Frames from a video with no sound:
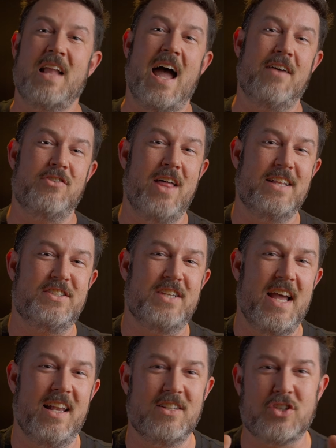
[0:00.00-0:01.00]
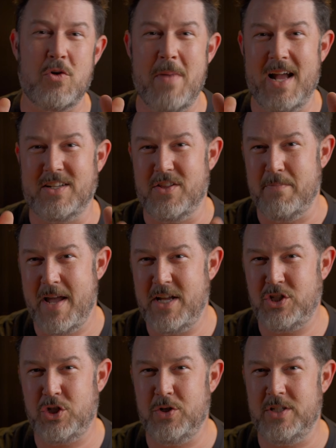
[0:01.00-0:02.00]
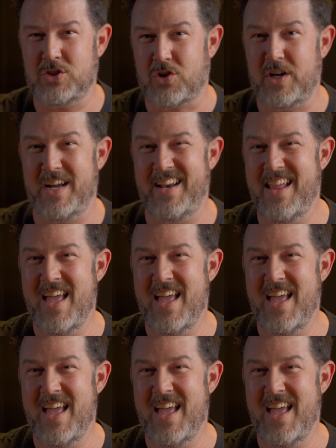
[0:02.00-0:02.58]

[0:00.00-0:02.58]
After that's set, let's go back to the main shooting screen